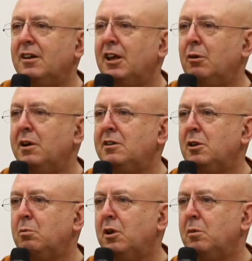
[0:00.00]
They went
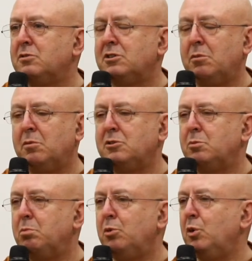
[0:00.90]
to some of the
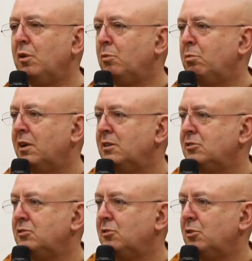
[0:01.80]
most beautiful
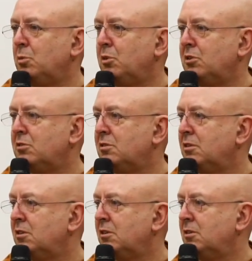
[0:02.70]
places in the world,
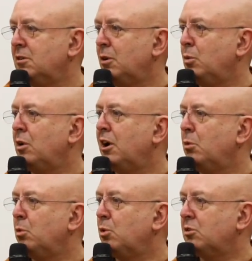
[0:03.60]

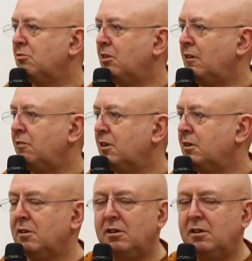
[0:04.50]
whitewater rafting,